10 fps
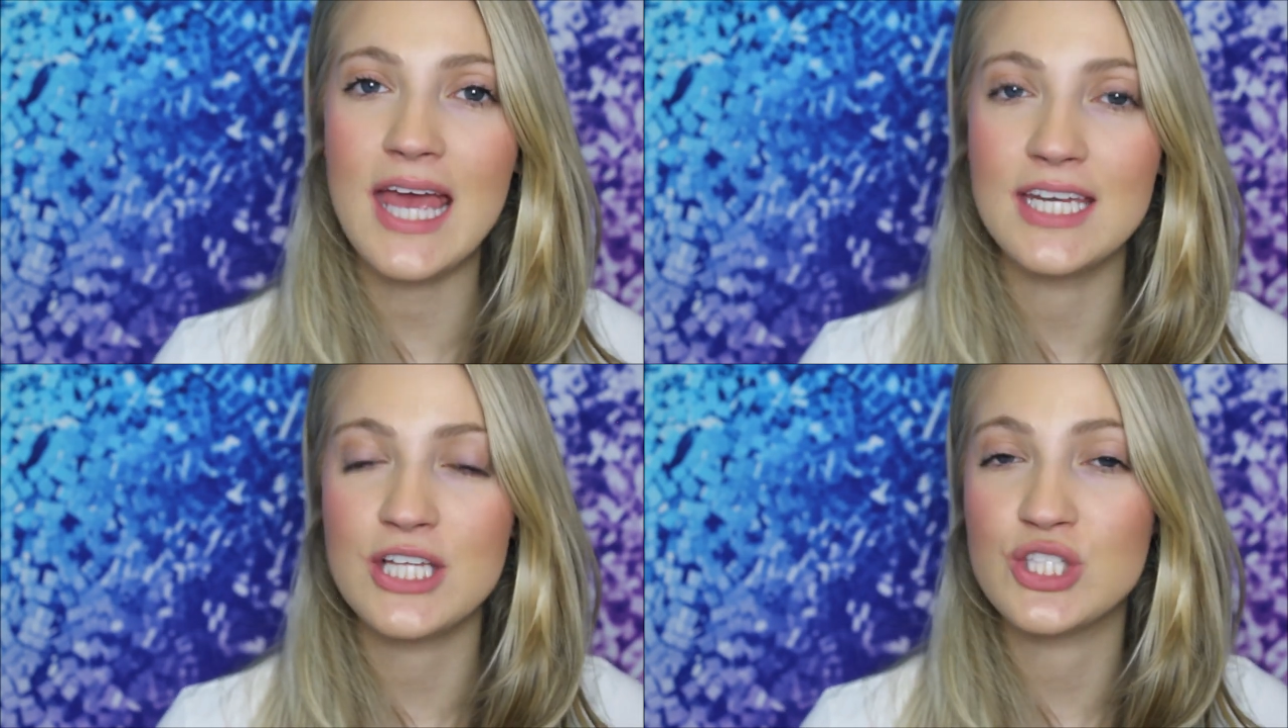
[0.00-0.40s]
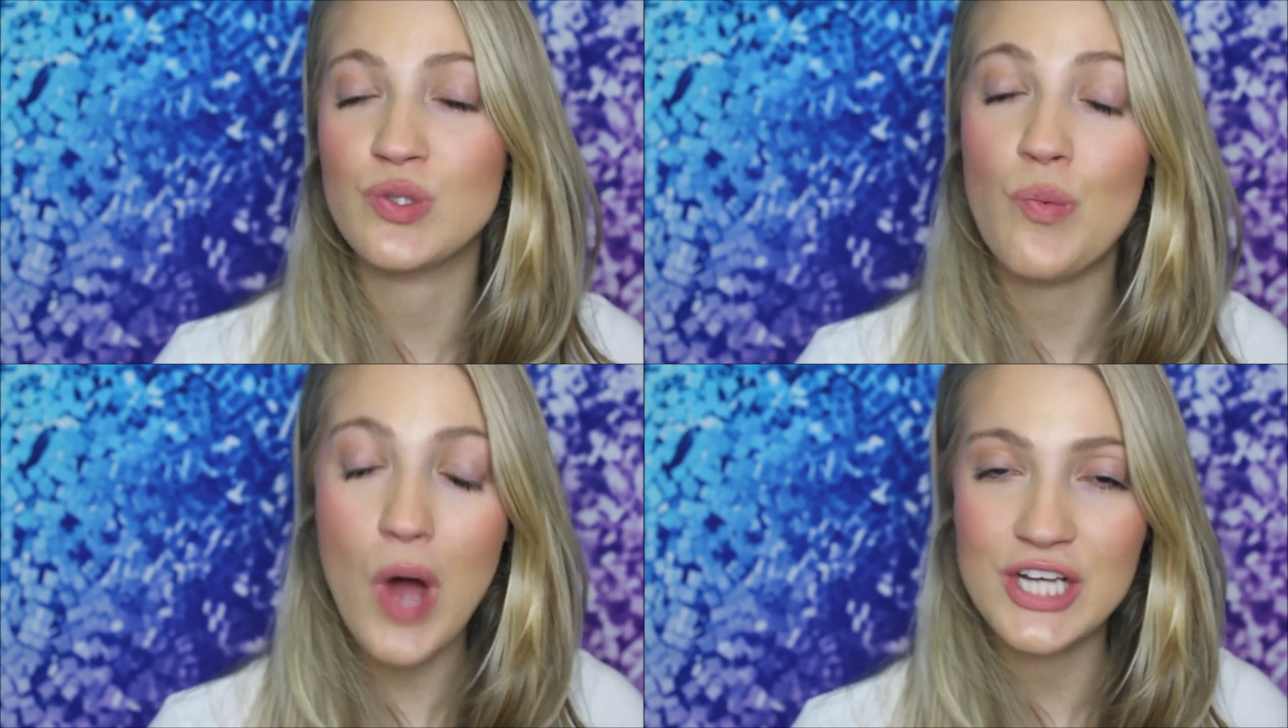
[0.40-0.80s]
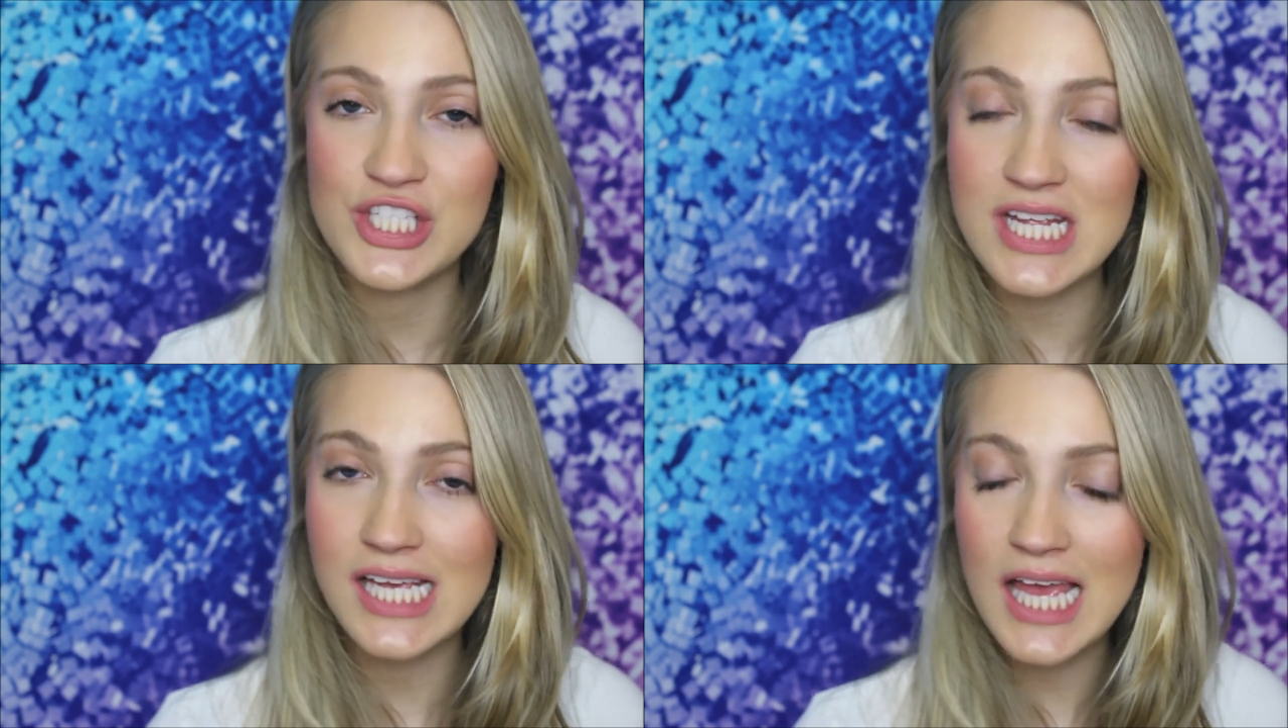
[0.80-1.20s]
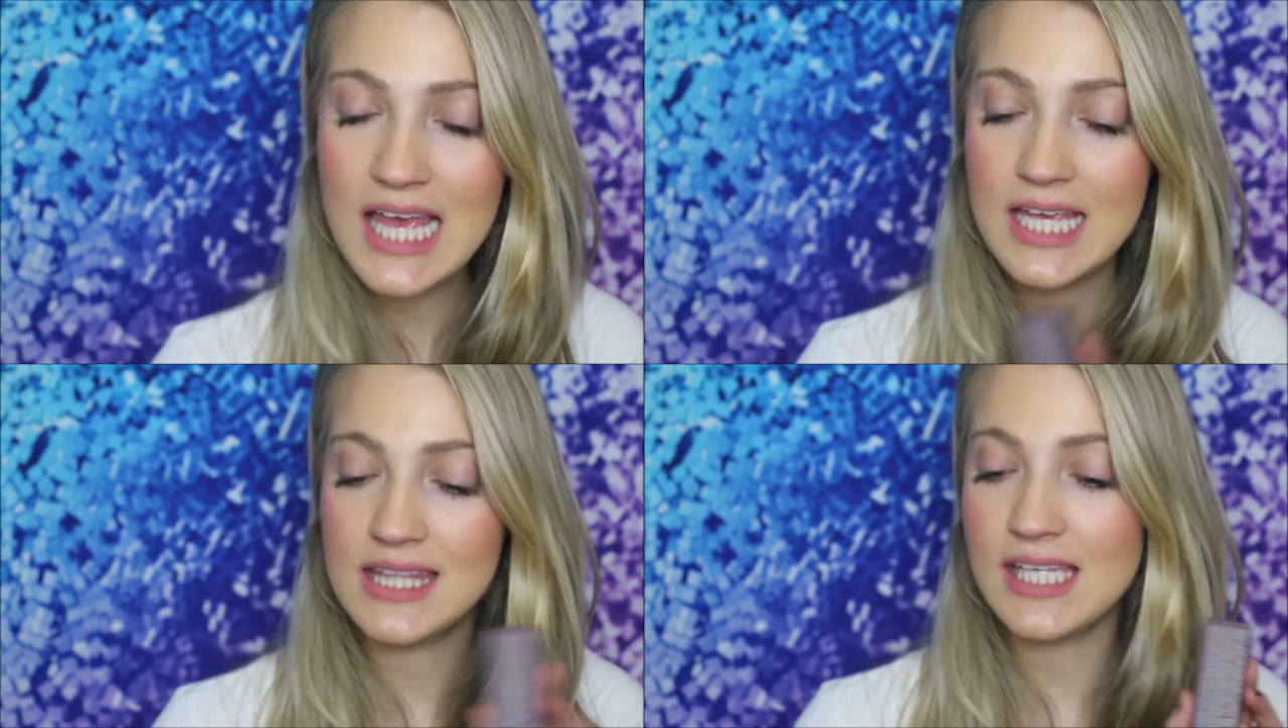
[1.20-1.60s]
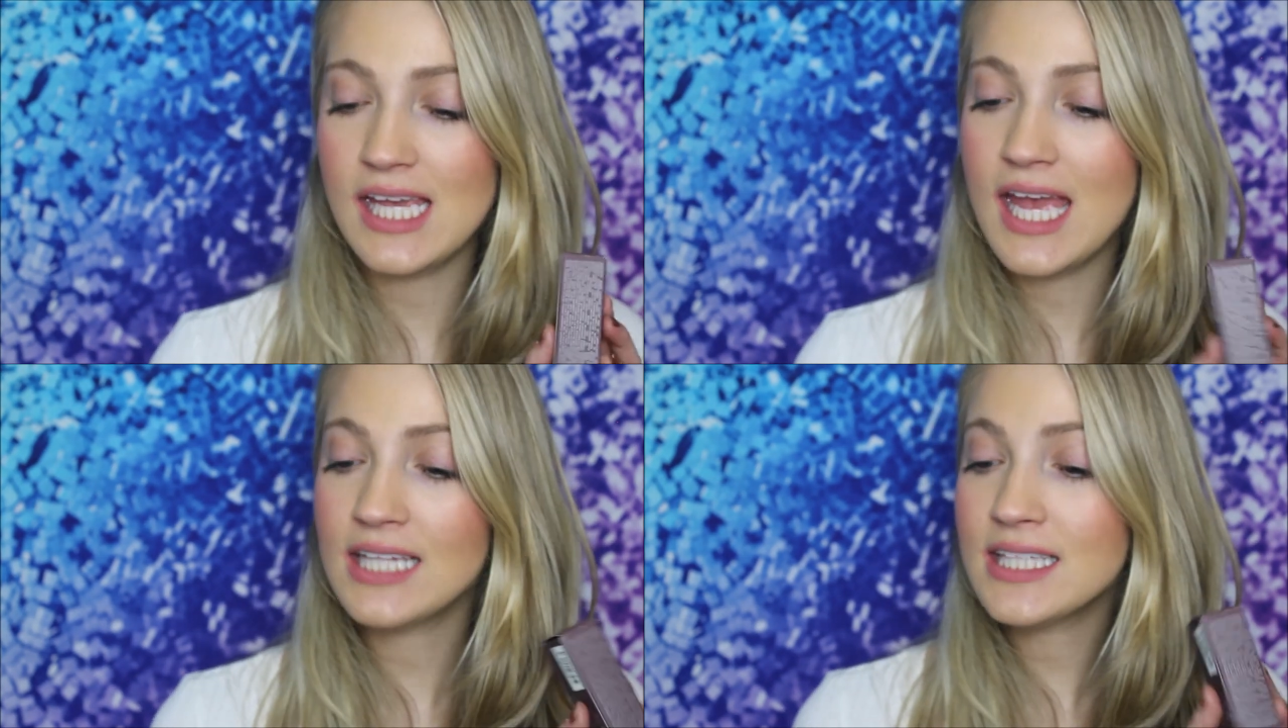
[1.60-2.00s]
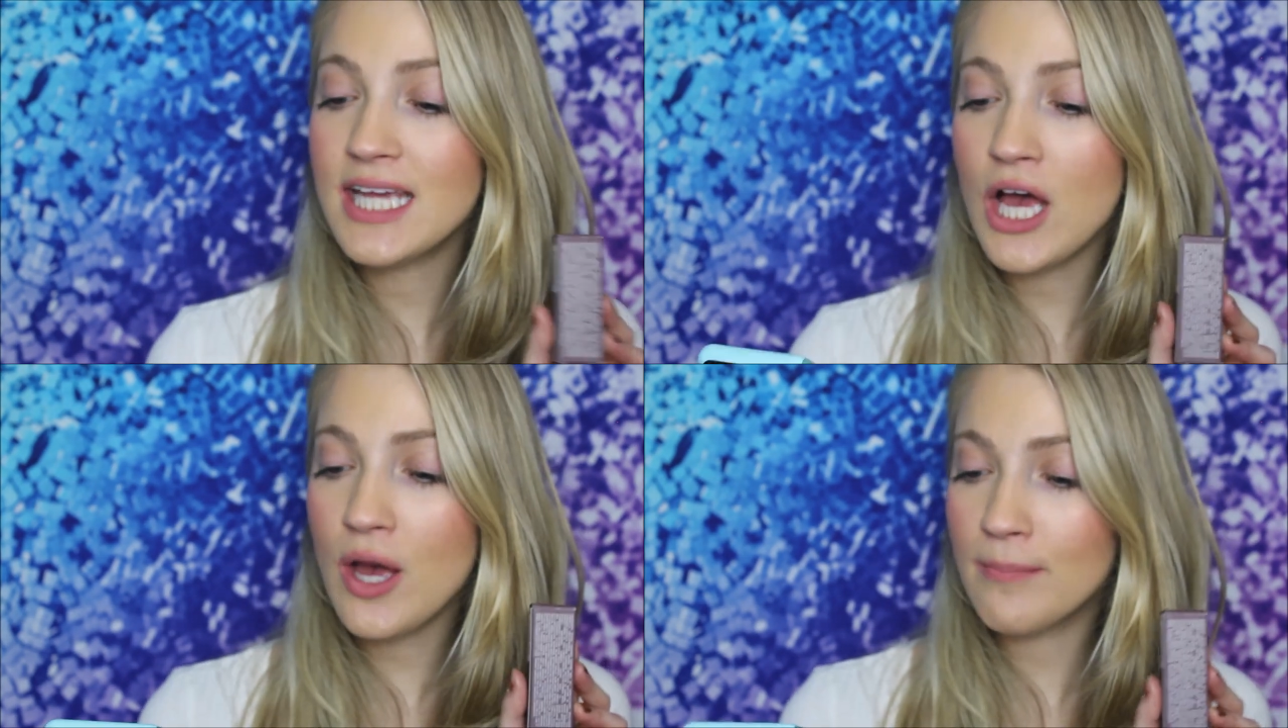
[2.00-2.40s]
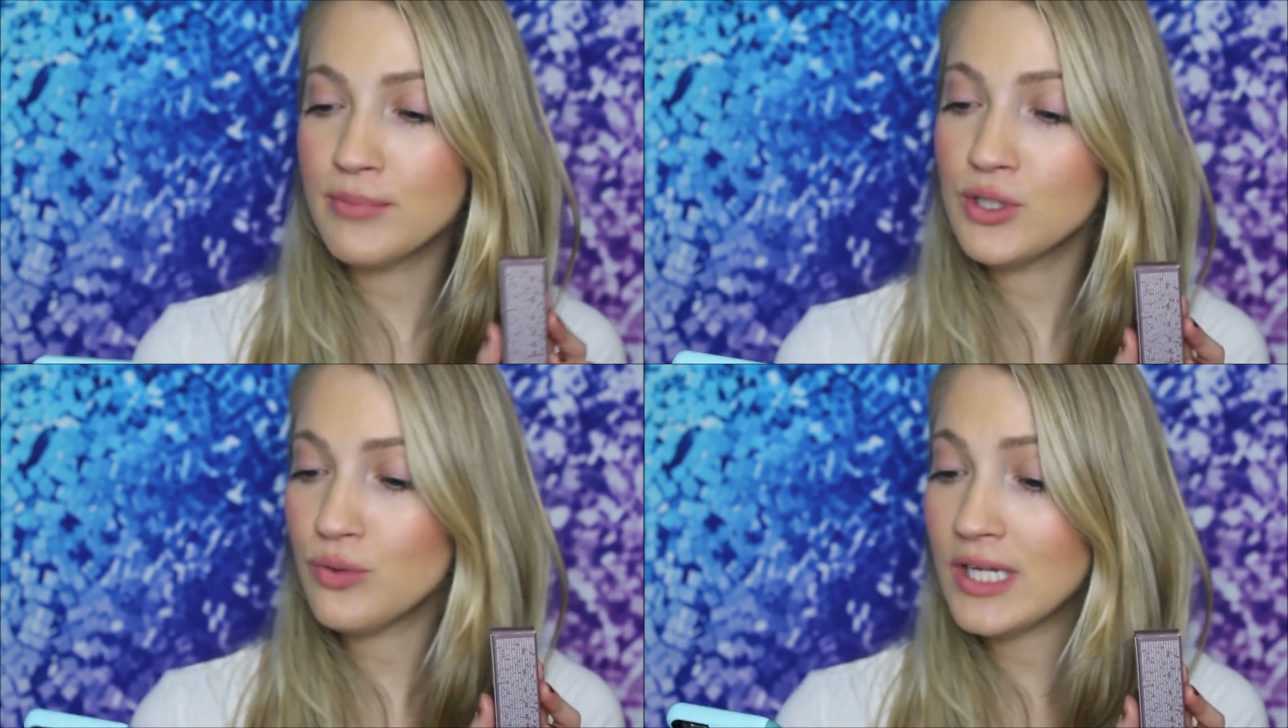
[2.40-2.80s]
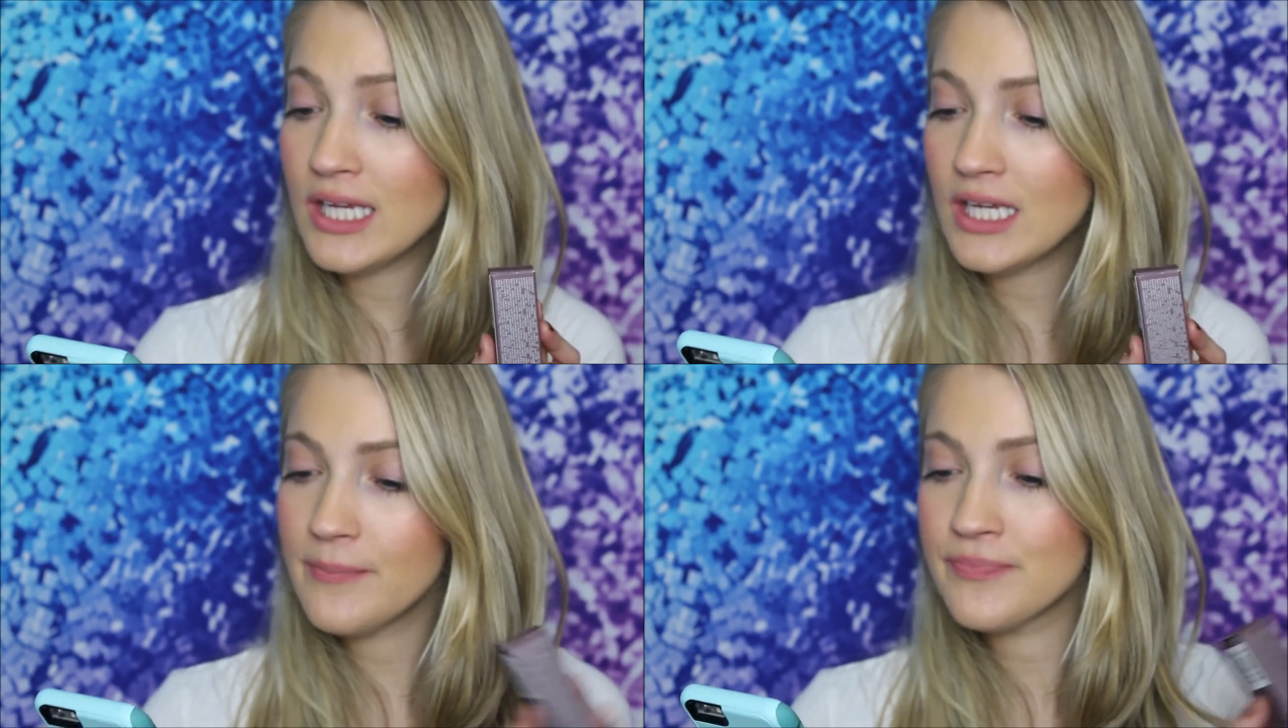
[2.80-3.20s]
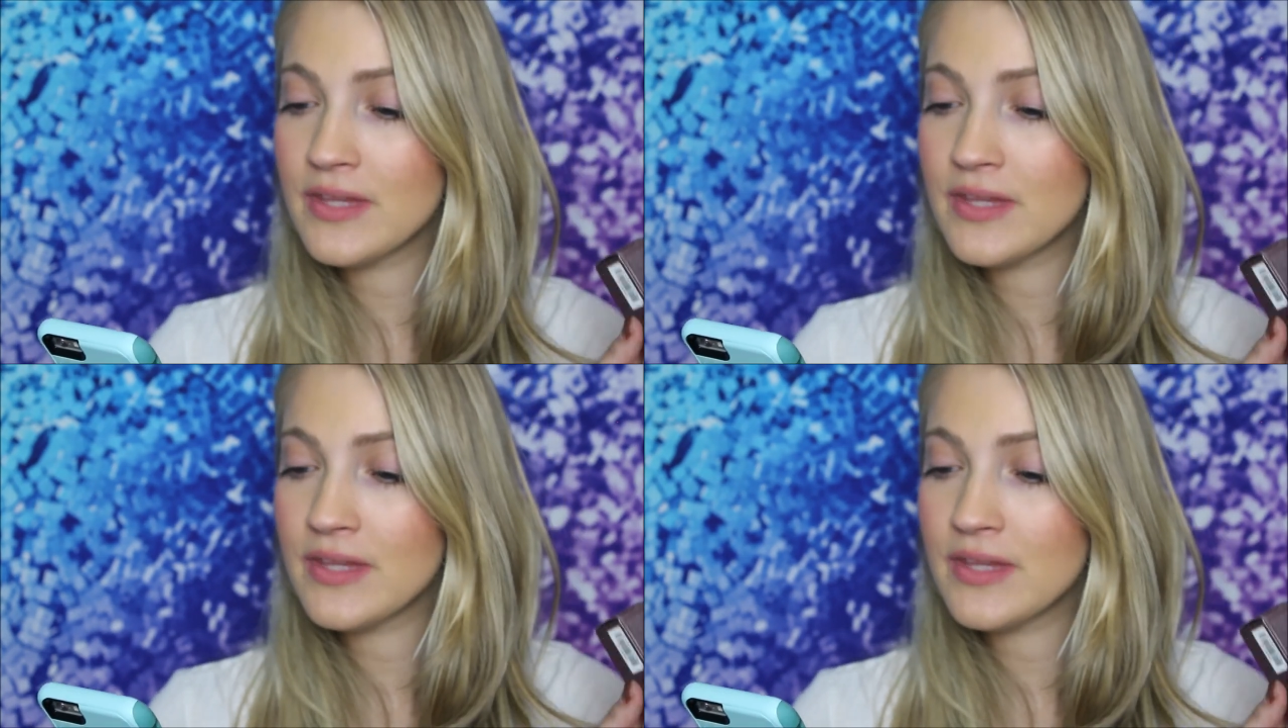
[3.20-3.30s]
and swatching the Ilia Beauty